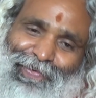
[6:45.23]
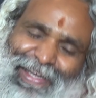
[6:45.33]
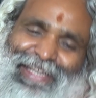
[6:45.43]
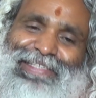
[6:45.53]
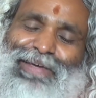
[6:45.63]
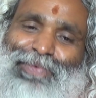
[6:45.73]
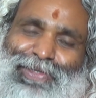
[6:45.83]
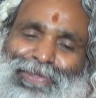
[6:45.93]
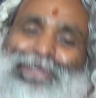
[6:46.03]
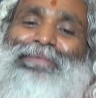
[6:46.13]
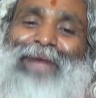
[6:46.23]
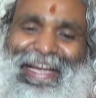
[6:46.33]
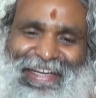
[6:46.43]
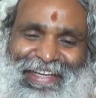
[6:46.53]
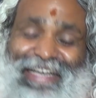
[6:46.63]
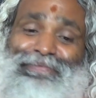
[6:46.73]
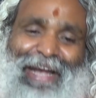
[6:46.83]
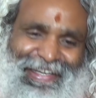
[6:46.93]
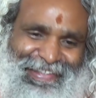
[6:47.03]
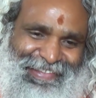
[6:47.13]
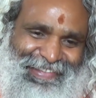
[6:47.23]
when he is supposed to get back.